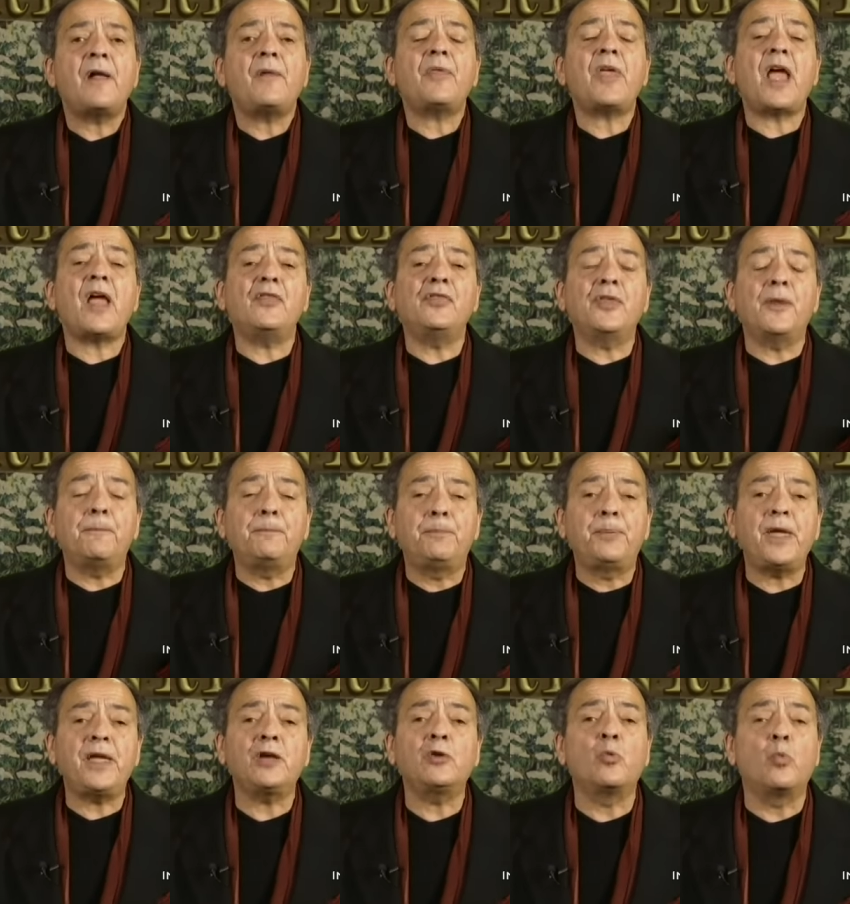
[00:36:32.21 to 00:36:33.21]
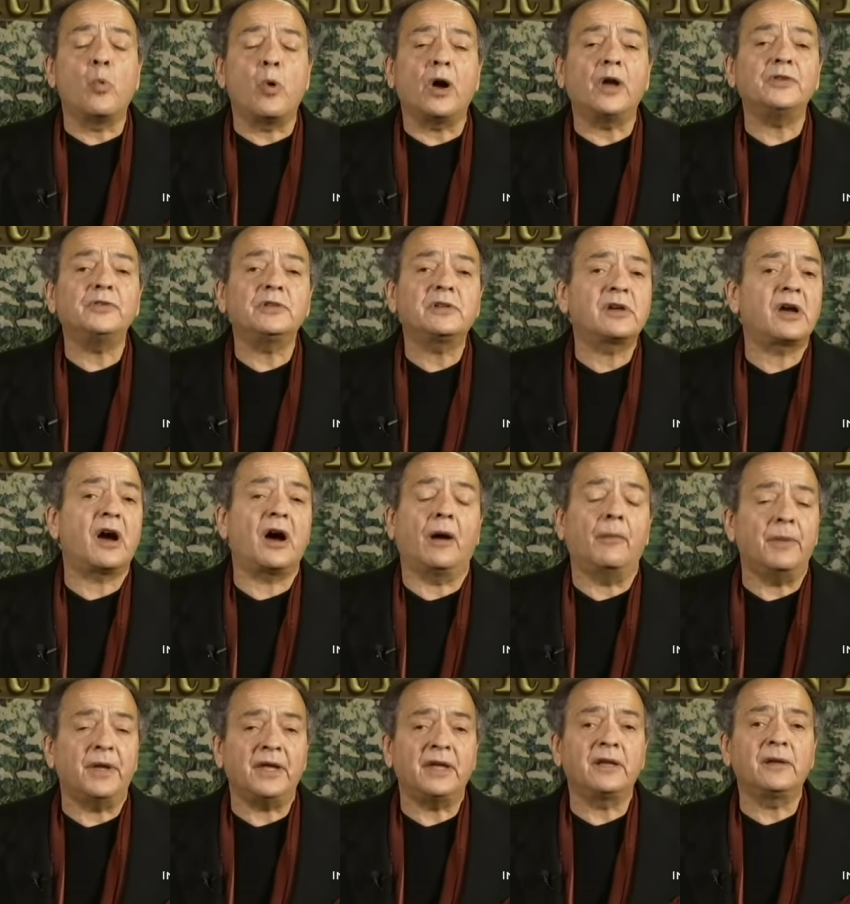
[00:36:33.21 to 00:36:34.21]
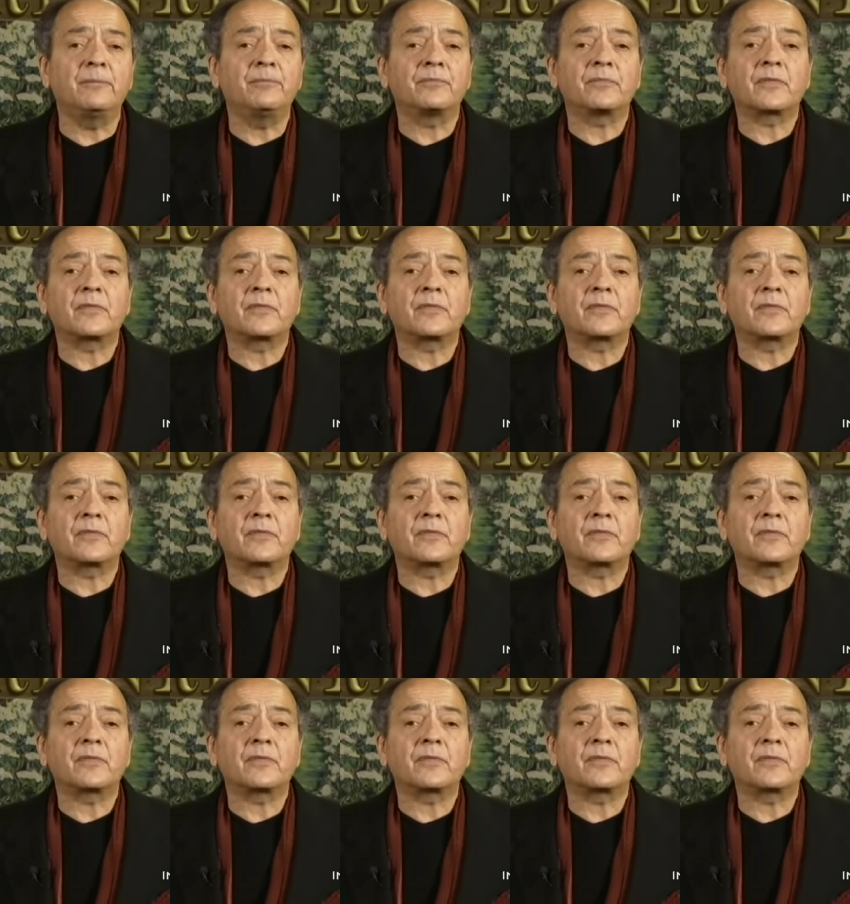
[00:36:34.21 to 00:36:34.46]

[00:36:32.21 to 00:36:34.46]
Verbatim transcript: And the big one coming,